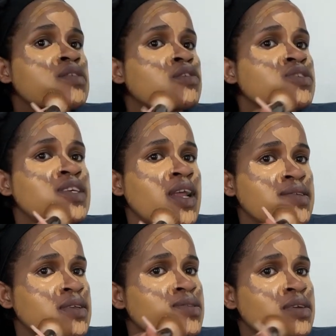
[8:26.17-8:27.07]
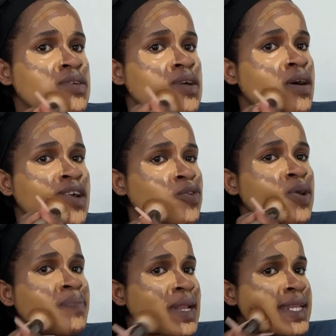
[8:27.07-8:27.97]
concealer could be
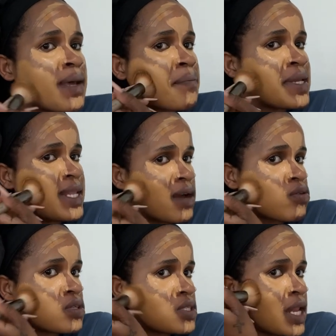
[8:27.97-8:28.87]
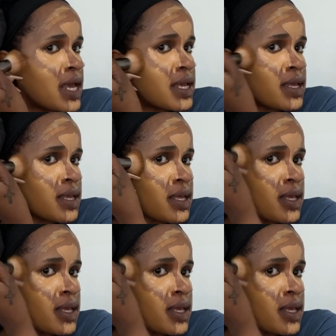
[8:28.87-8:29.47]
blend up the concealer he